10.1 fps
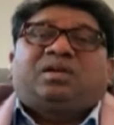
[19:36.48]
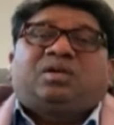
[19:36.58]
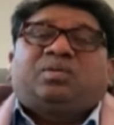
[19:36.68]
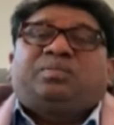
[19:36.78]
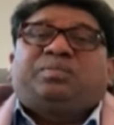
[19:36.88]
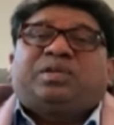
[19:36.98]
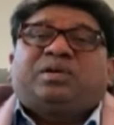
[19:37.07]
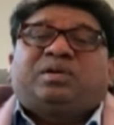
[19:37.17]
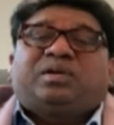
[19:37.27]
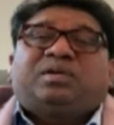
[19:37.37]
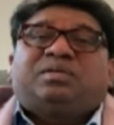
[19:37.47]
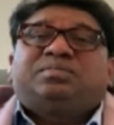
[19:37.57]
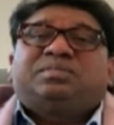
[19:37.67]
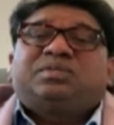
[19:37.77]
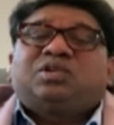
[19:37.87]
you know,
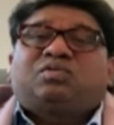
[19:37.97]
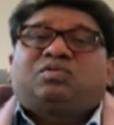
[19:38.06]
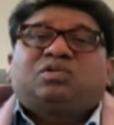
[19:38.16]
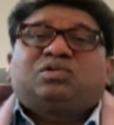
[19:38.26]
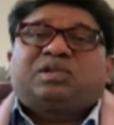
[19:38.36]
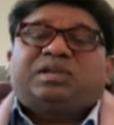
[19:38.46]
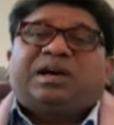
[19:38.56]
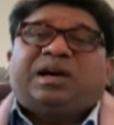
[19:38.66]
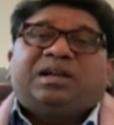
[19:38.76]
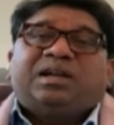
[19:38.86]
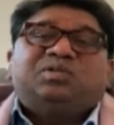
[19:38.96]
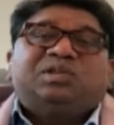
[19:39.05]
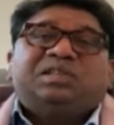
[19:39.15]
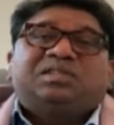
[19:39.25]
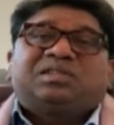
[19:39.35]
the, yeah, of course the diet
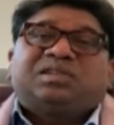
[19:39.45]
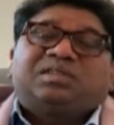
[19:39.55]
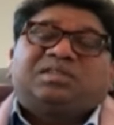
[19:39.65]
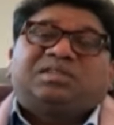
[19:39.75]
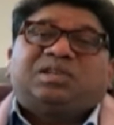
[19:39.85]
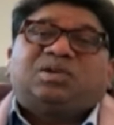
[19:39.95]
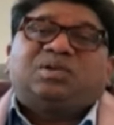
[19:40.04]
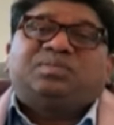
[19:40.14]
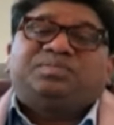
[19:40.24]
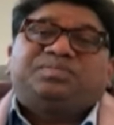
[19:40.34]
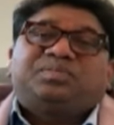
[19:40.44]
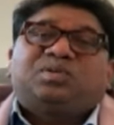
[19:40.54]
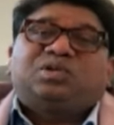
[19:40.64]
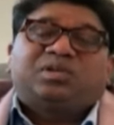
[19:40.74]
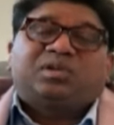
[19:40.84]
we discussed, you know,
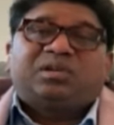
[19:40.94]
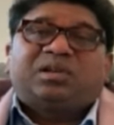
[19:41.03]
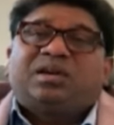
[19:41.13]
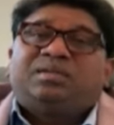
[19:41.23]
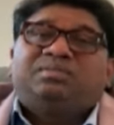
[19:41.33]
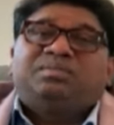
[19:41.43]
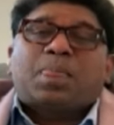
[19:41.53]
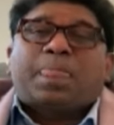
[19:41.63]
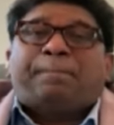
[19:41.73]
most of the time